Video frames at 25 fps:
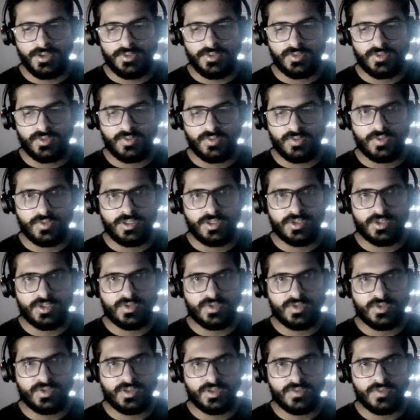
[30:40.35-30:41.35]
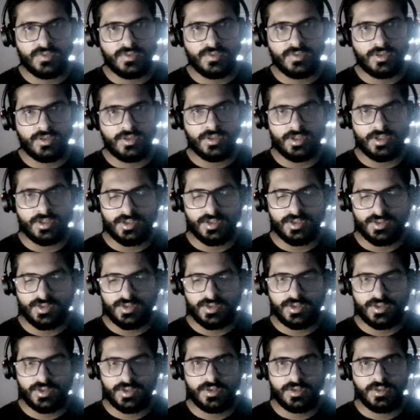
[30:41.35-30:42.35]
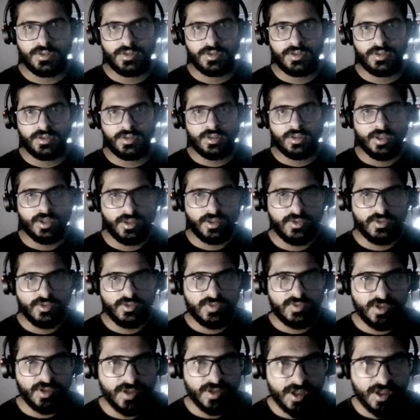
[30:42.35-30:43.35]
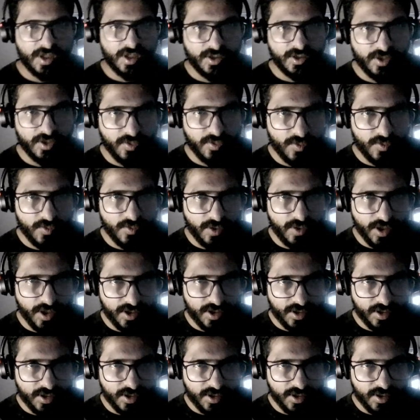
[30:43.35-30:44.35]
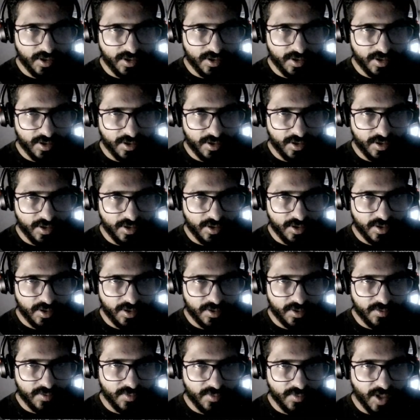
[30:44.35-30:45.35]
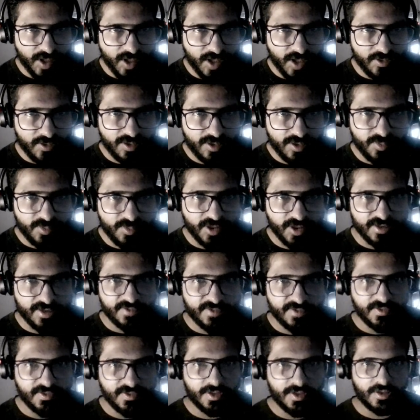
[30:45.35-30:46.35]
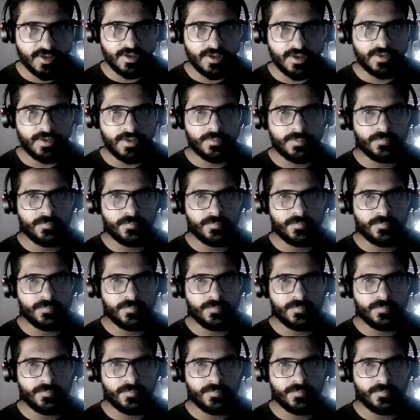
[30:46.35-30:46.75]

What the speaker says: So we'll just give a list, and you see that you get uh, angular brackets here, right?